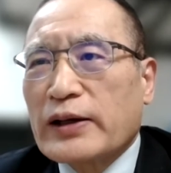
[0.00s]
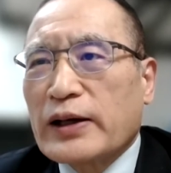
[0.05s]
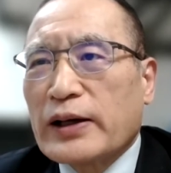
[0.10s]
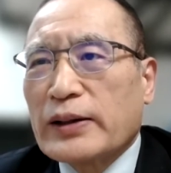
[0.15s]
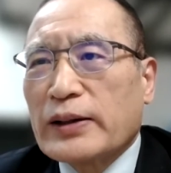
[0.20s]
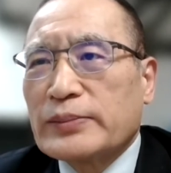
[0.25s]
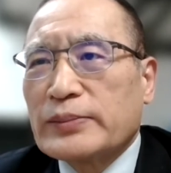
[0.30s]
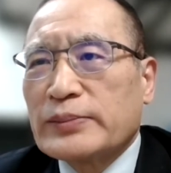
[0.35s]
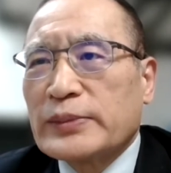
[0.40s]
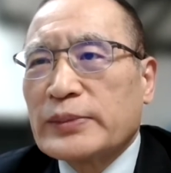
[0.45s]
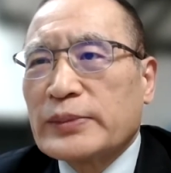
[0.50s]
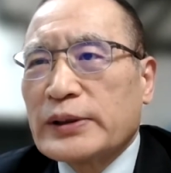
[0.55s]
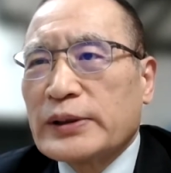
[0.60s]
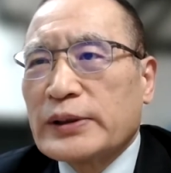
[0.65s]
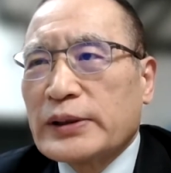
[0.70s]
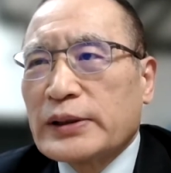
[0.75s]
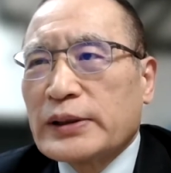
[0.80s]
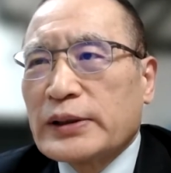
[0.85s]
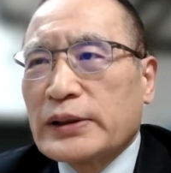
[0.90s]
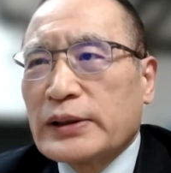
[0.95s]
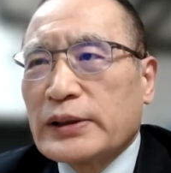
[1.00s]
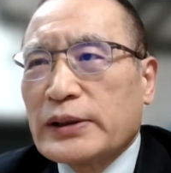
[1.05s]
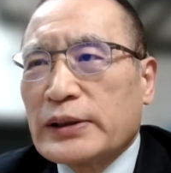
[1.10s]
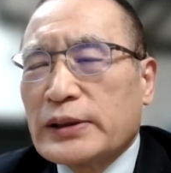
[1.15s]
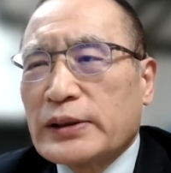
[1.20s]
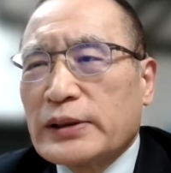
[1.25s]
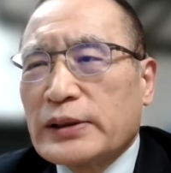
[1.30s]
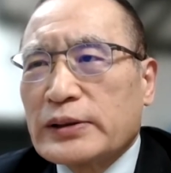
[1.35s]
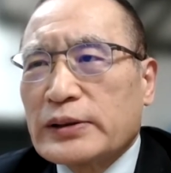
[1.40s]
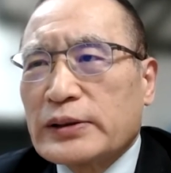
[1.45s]
um,
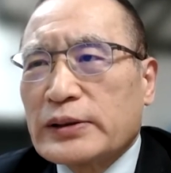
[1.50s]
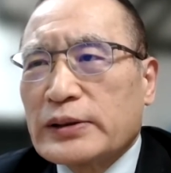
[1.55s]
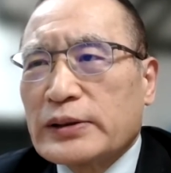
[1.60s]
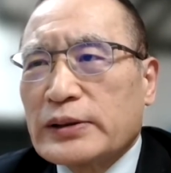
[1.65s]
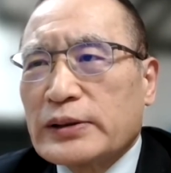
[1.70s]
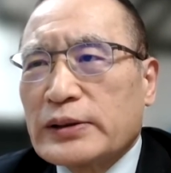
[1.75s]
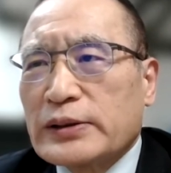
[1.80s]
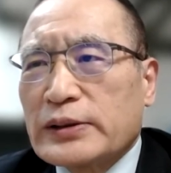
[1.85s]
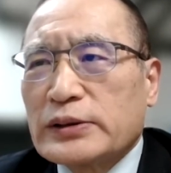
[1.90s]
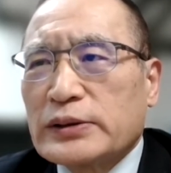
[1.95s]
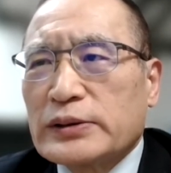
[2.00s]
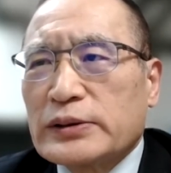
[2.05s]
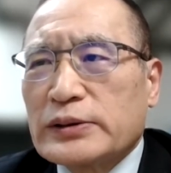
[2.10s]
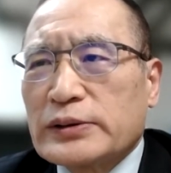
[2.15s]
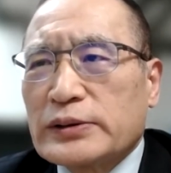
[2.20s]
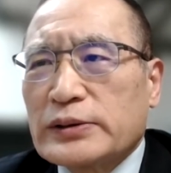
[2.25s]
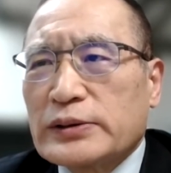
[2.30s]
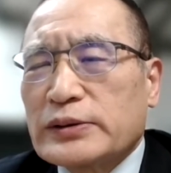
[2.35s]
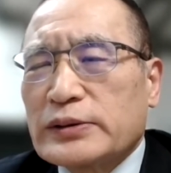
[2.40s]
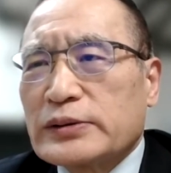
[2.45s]
uh, the,